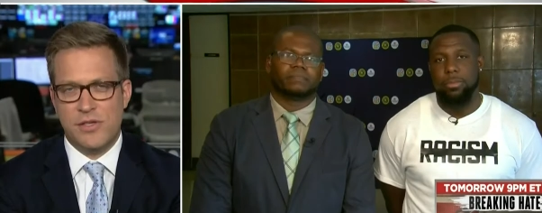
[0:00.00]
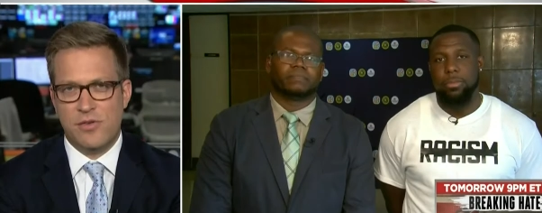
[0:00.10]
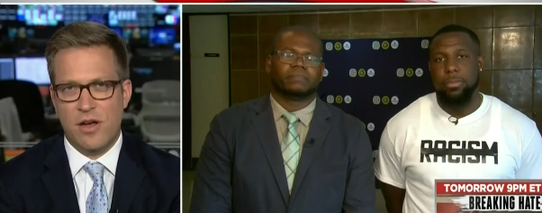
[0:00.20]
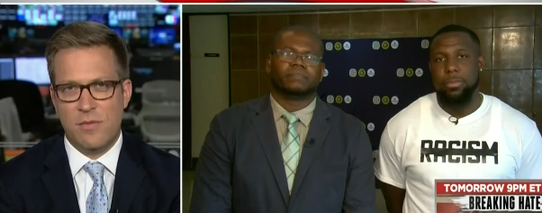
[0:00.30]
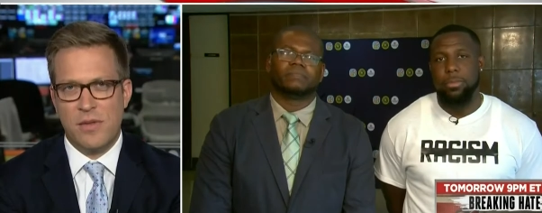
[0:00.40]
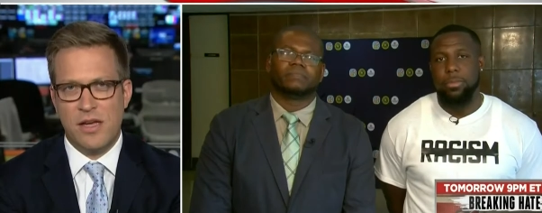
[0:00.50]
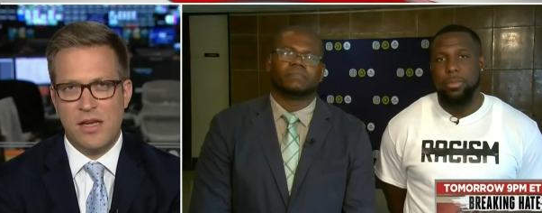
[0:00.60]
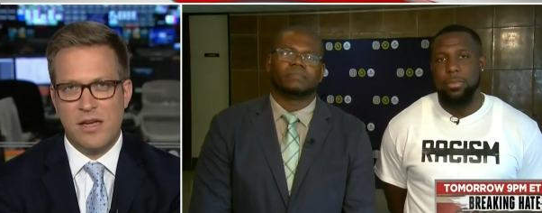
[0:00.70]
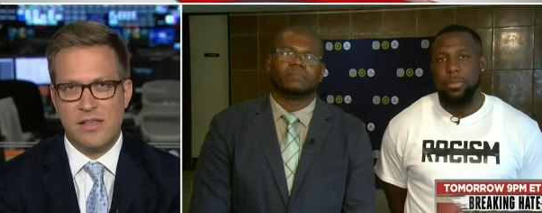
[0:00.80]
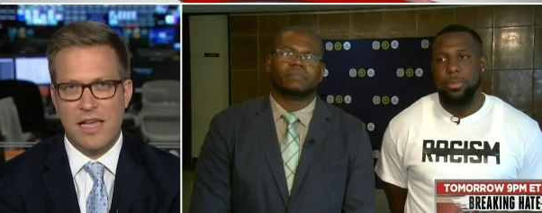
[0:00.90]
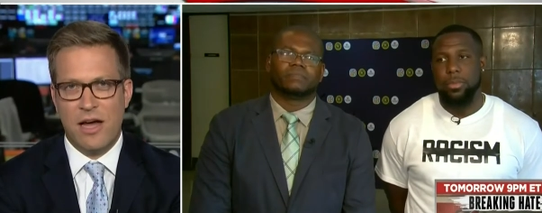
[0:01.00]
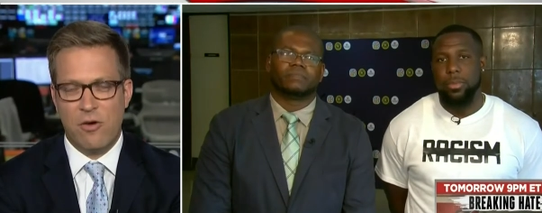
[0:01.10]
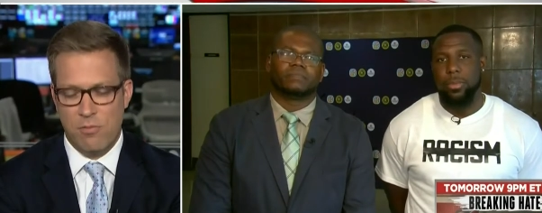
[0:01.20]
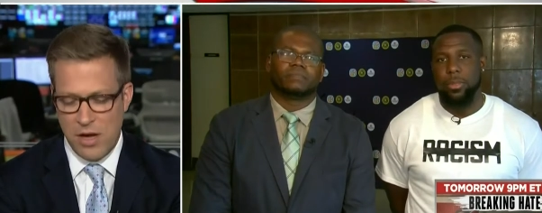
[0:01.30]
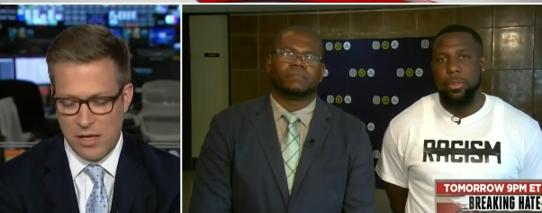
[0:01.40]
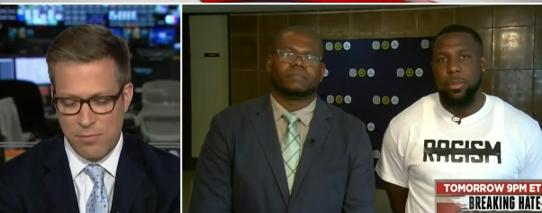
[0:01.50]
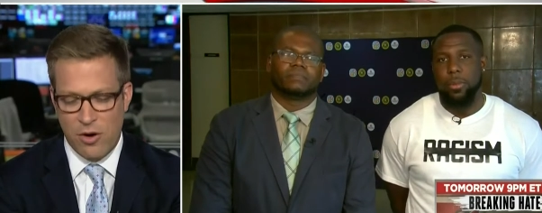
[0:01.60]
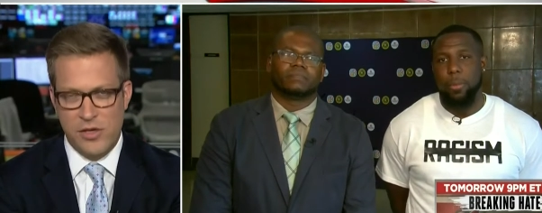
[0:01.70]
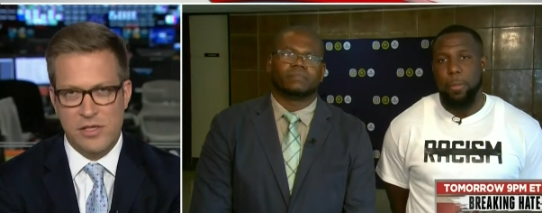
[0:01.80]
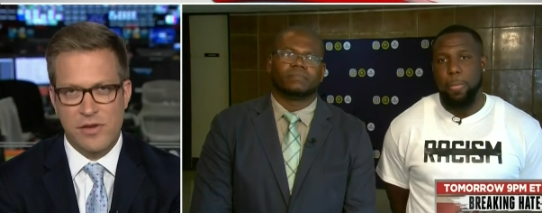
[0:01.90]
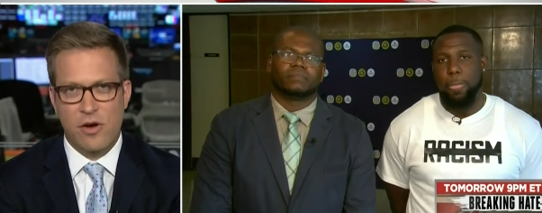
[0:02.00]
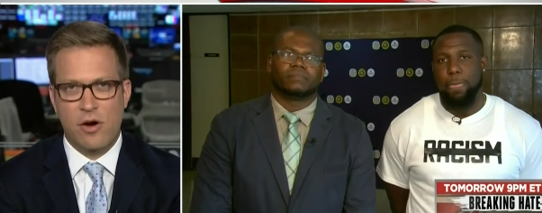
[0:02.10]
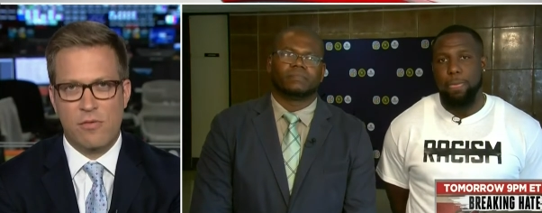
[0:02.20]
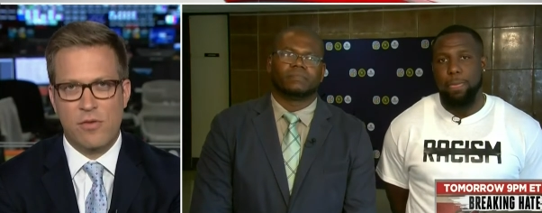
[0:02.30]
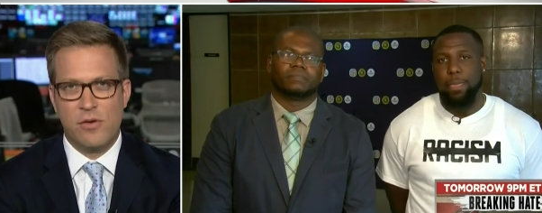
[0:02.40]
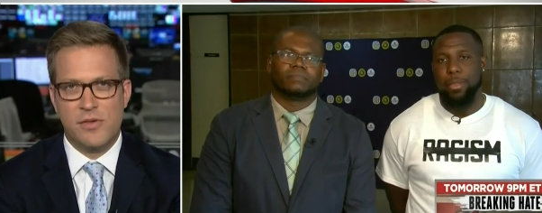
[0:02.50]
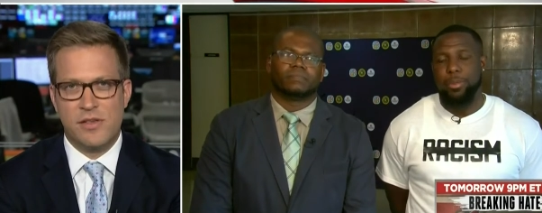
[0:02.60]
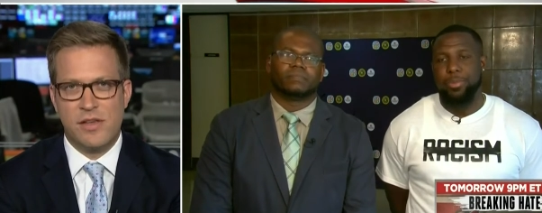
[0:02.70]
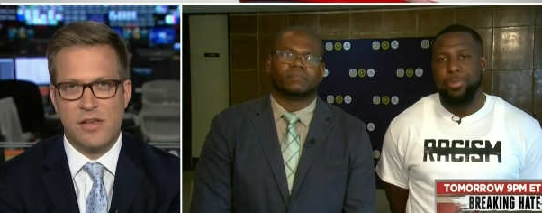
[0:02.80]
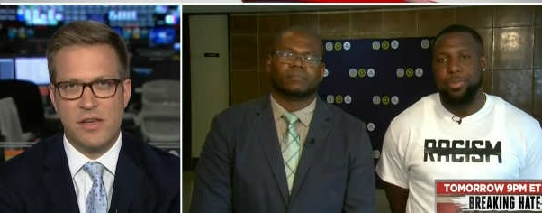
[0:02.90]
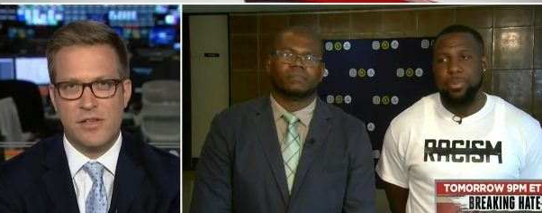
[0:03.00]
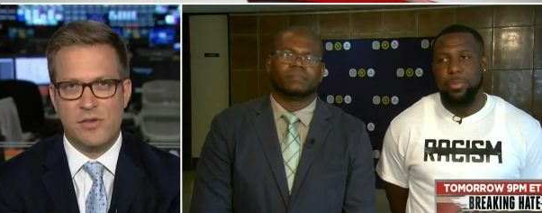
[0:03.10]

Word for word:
Speaker 1: struck me is how many parts of it are frozen in history.